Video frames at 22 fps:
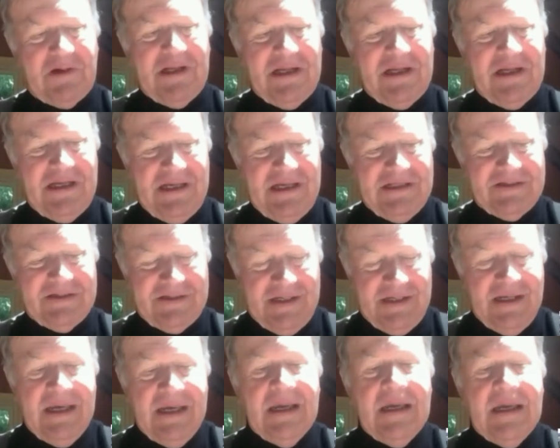Keys.
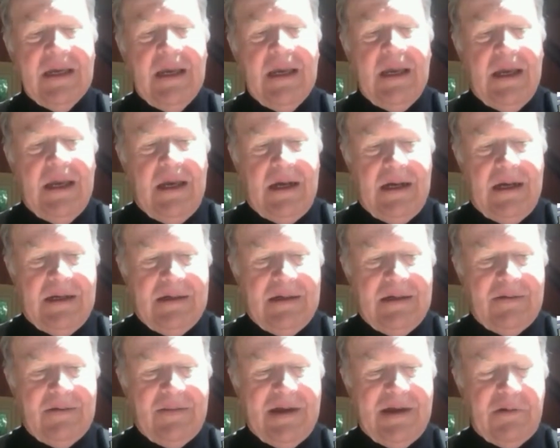
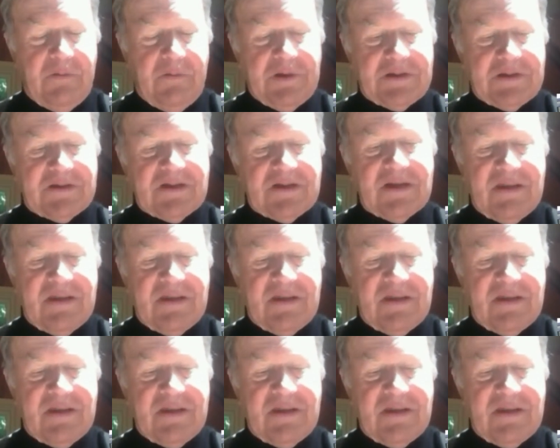That was